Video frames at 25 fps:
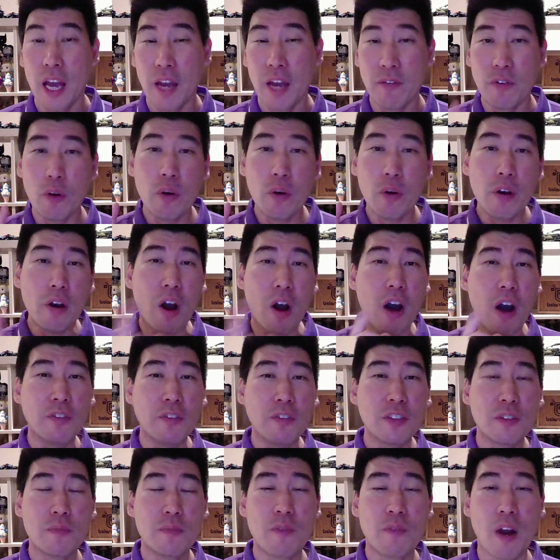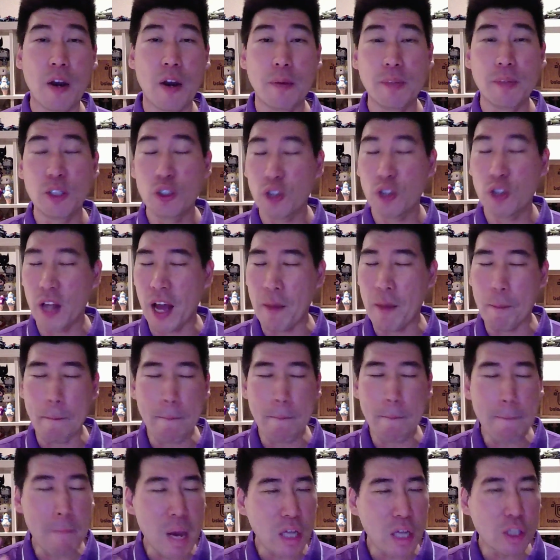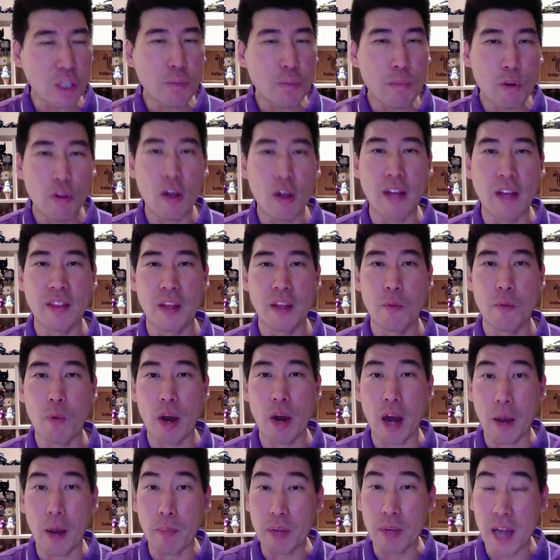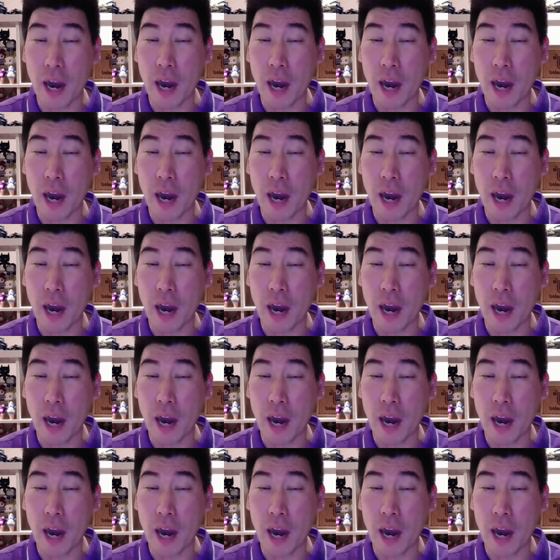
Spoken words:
If you're in an office environment, you should have much more light than what I'm